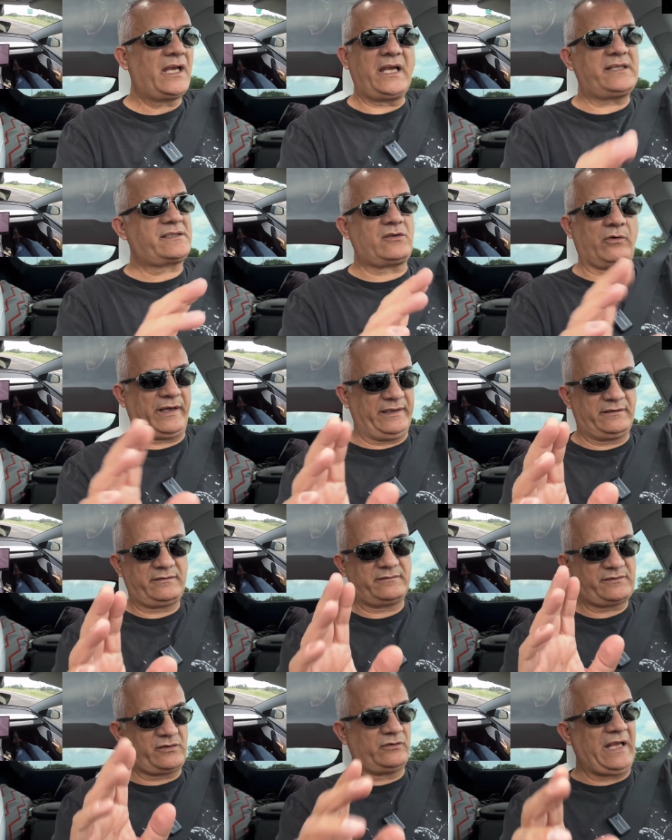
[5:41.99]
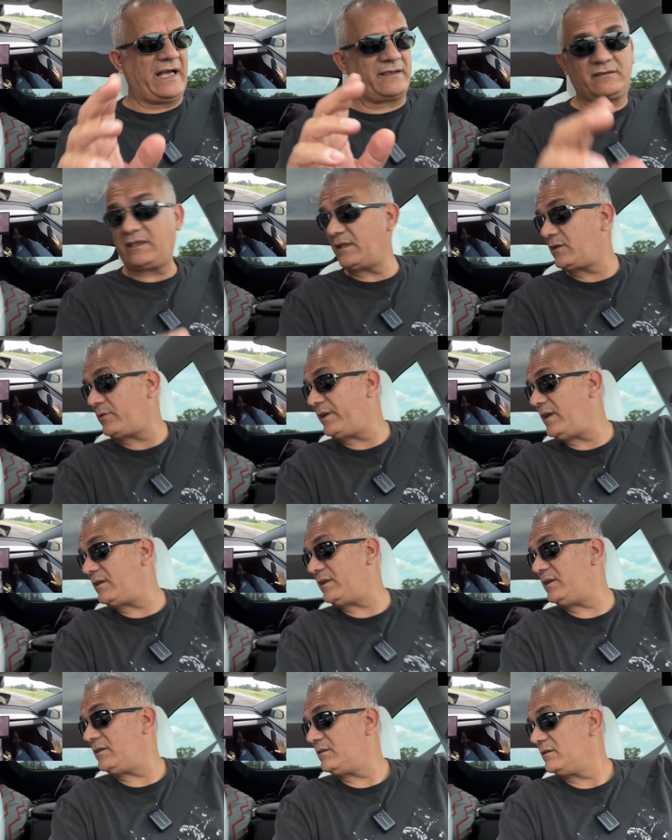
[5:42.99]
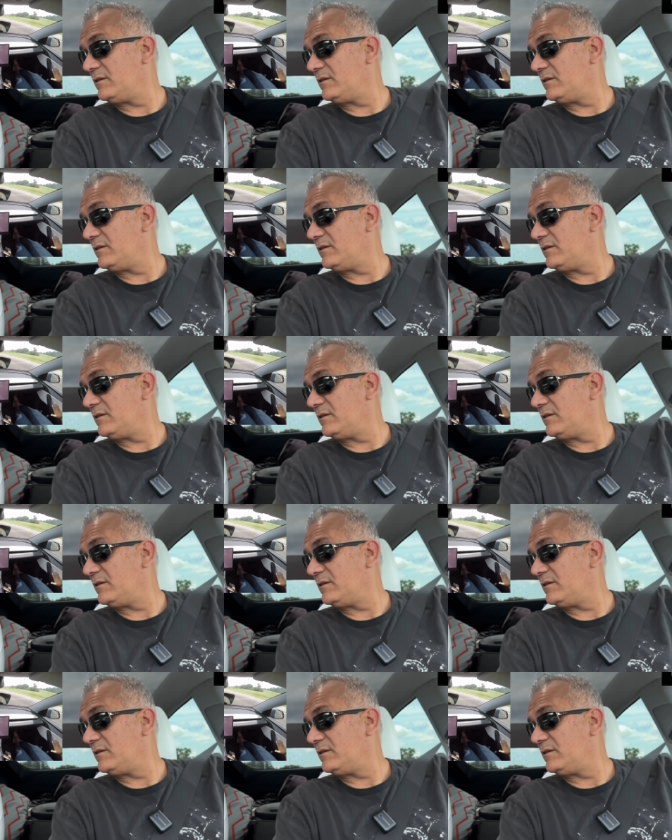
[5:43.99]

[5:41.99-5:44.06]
It's great. So that, agree, honey?